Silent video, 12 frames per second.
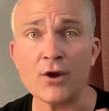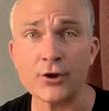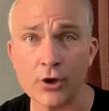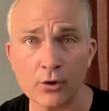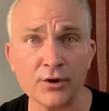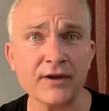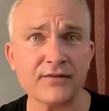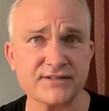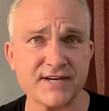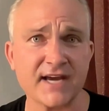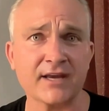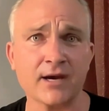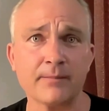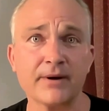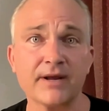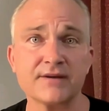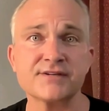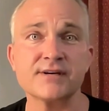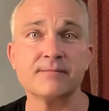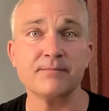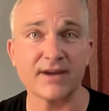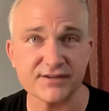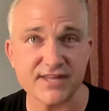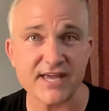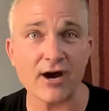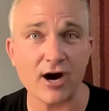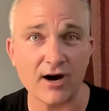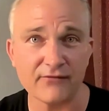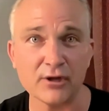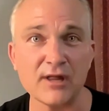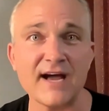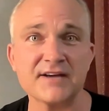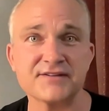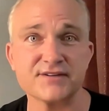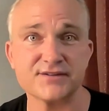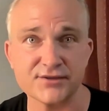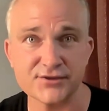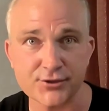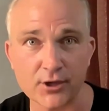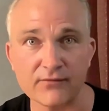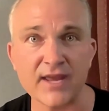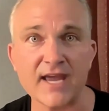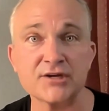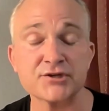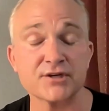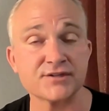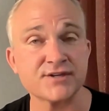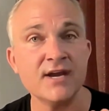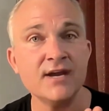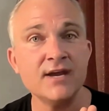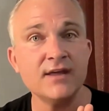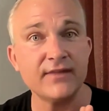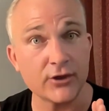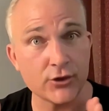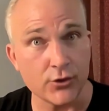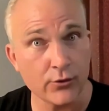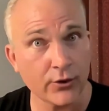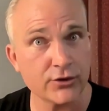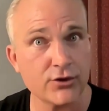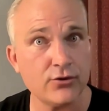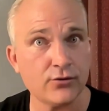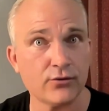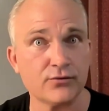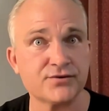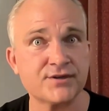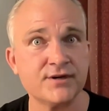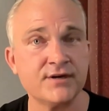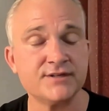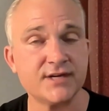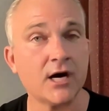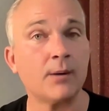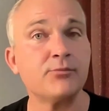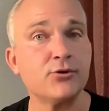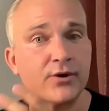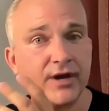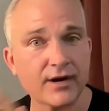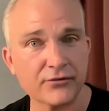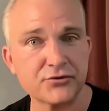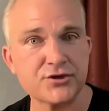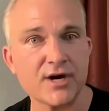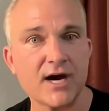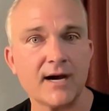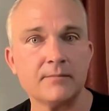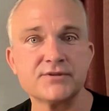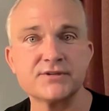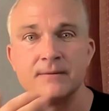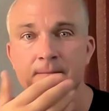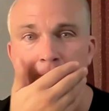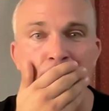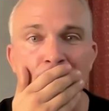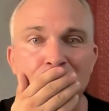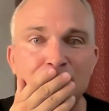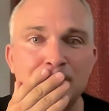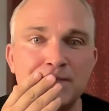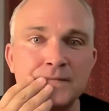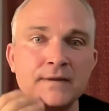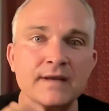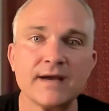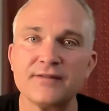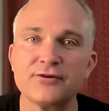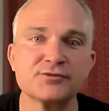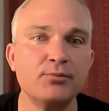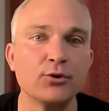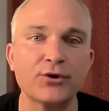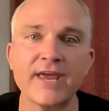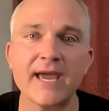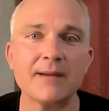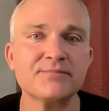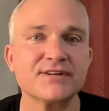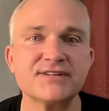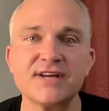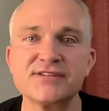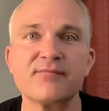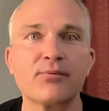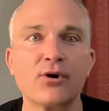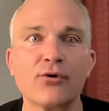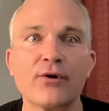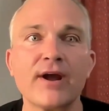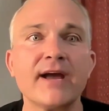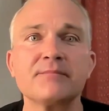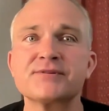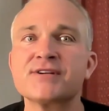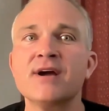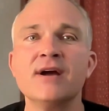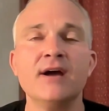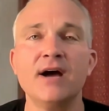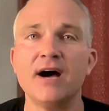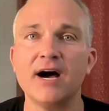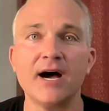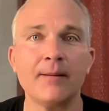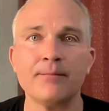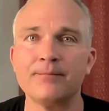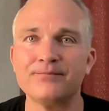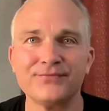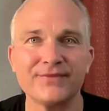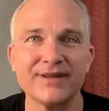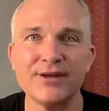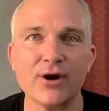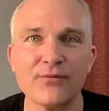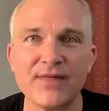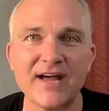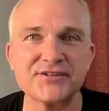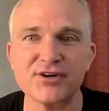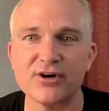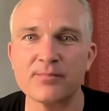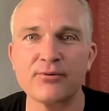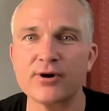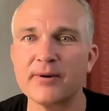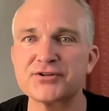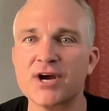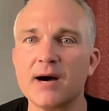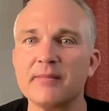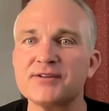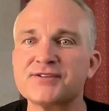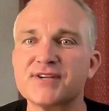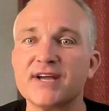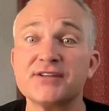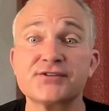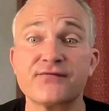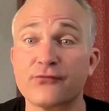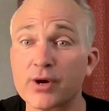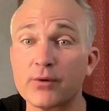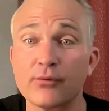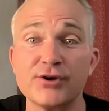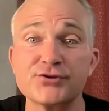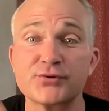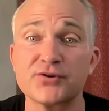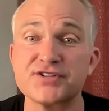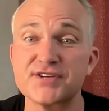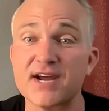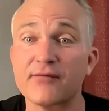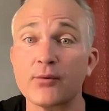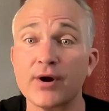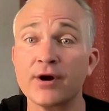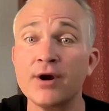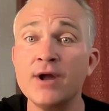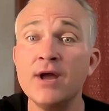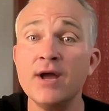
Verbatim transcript: go look at the tech companies because they offer classes and certifications that you can use to help you get other jobs. There's boot camps, intensive programs. Um, you know, that's all pretty much common sense. Free resources everywhere.